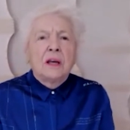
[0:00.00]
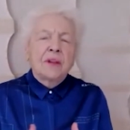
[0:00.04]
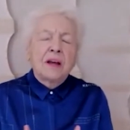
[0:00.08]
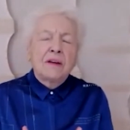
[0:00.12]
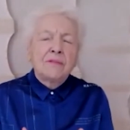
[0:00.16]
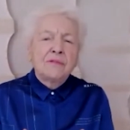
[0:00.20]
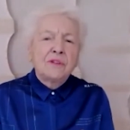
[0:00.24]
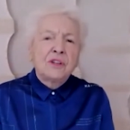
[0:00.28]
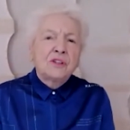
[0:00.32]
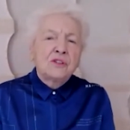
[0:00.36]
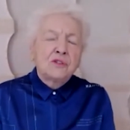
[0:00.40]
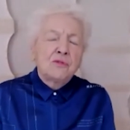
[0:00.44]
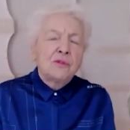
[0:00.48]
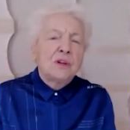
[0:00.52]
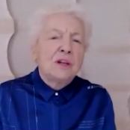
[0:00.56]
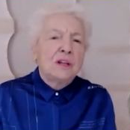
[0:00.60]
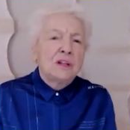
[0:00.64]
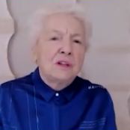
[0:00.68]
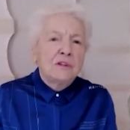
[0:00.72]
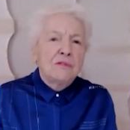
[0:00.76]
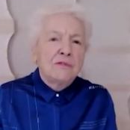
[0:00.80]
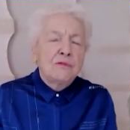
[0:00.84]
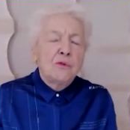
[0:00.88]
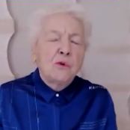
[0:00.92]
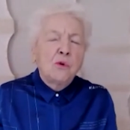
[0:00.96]
I've just
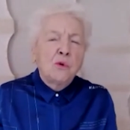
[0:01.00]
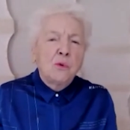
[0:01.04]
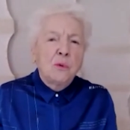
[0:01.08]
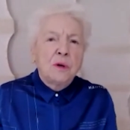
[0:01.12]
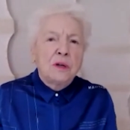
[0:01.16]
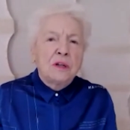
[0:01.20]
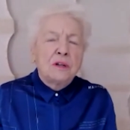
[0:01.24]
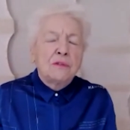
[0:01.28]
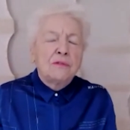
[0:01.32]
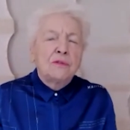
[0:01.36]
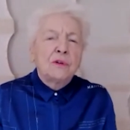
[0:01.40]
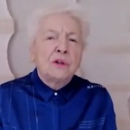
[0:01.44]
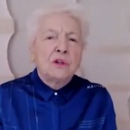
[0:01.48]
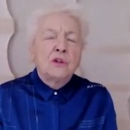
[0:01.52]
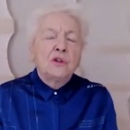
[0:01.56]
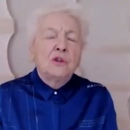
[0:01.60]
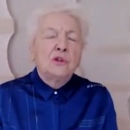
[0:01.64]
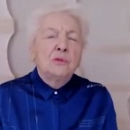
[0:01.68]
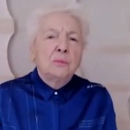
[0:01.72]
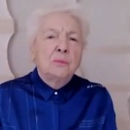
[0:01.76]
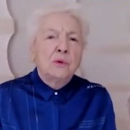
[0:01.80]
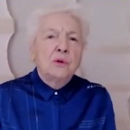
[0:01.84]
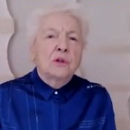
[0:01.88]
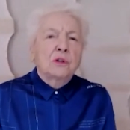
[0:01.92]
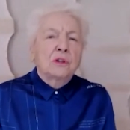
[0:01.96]
written the foreword for a
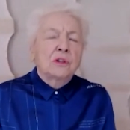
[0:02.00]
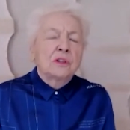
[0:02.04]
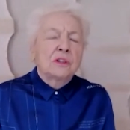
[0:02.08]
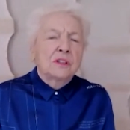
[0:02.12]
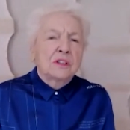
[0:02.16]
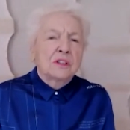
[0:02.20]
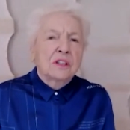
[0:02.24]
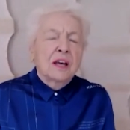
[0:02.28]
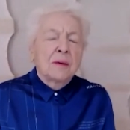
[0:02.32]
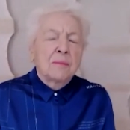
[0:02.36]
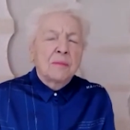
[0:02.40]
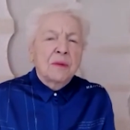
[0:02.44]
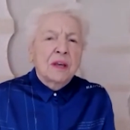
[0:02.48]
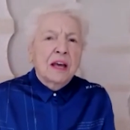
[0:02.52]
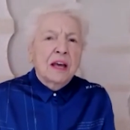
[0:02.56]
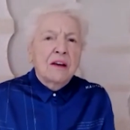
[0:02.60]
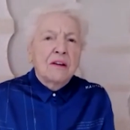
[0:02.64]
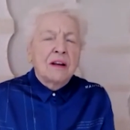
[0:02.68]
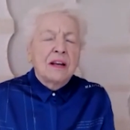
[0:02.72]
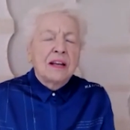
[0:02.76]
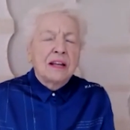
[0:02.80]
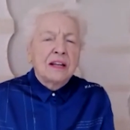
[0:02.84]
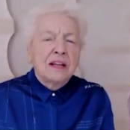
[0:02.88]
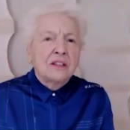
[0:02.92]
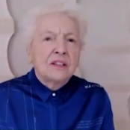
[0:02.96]
new book that's coming
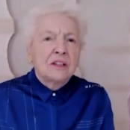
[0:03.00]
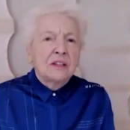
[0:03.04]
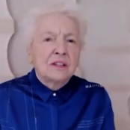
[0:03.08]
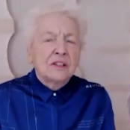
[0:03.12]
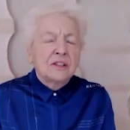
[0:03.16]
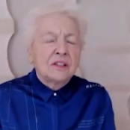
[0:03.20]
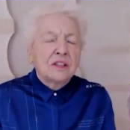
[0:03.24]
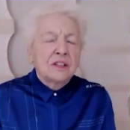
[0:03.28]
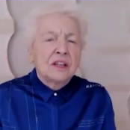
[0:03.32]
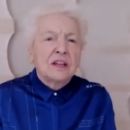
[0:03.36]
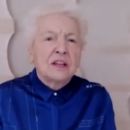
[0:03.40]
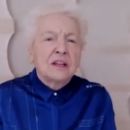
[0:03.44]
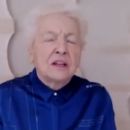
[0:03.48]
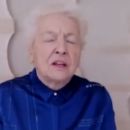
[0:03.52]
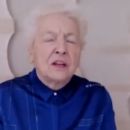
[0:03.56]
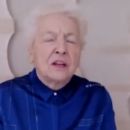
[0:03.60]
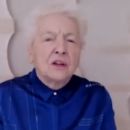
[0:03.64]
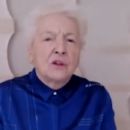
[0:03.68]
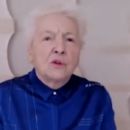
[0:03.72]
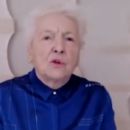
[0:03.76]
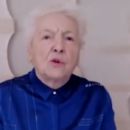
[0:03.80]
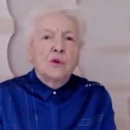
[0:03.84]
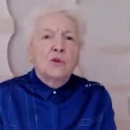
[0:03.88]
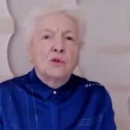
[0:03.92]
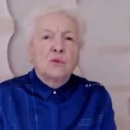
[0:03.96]
out later this year
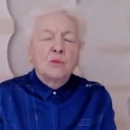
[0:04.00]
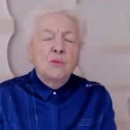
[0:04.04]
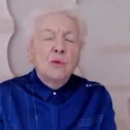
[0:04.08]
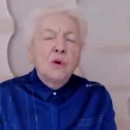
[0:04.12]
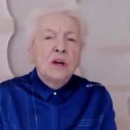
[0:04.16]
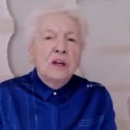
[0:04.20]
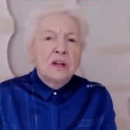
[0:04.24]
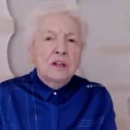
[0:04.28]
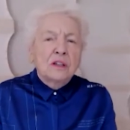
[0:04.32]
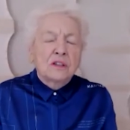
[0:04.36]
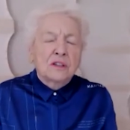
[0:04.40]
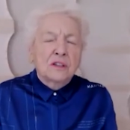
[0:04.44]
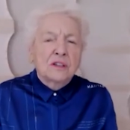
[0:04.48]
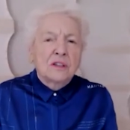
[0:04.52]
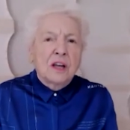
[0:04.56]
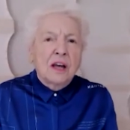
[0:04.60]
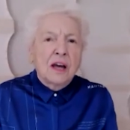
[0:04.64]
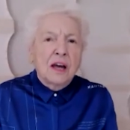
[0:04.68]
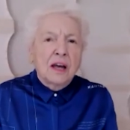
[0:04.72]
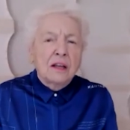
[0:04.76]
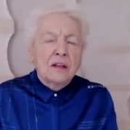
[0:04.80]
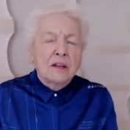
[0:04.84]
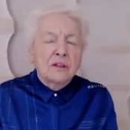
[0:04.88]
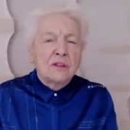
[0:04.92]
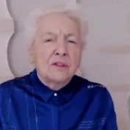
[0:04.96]
called Work
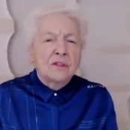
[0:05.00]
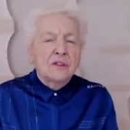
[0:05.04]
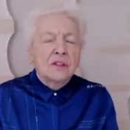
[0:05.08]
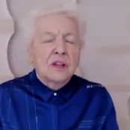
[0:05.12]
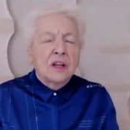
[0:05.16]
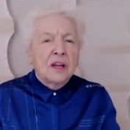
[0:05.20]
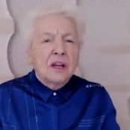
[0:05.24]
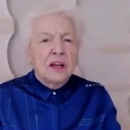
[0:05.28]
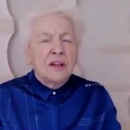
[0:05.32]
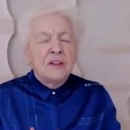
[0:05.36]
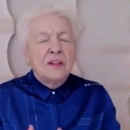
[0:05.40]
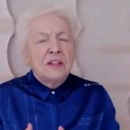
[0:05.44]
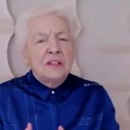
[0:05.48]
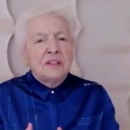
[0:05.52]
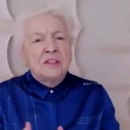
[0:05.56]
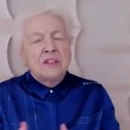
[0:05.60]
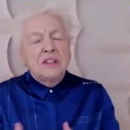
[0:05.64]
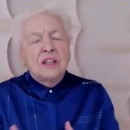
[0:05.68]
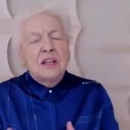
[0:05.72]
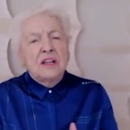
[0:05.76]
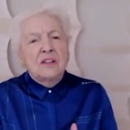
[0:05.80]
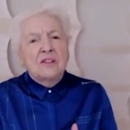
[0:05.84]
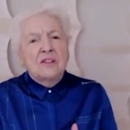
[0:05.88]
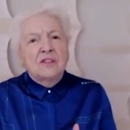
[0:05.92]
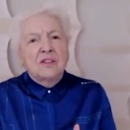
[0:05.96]
Styles. This
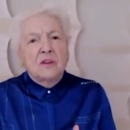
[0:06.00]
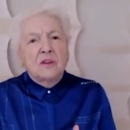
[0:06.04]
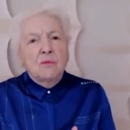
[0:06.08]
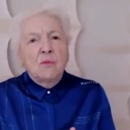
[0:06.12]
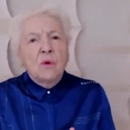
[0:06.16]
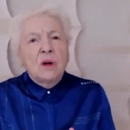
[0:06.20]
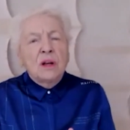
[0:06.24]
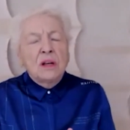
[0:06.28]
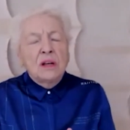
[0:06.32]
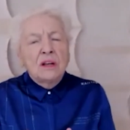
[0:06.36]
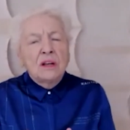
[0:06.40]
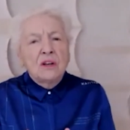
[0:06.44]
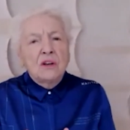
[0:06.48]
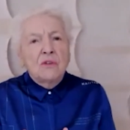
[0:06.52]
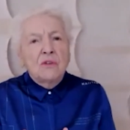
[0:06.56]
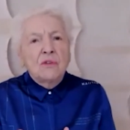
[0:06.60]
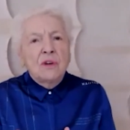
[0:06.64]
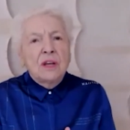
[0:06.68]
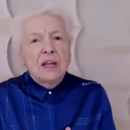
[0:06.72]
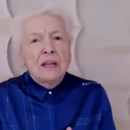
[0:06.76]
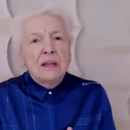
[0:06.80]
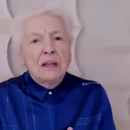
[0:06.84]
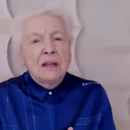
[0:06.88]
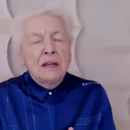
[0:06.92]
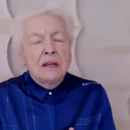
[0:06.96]
takes it one
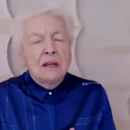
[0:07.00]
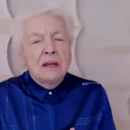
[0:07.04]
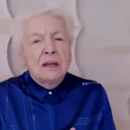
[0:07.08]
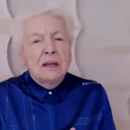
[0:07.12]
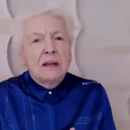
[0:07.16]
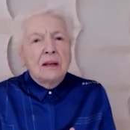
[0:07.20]
degree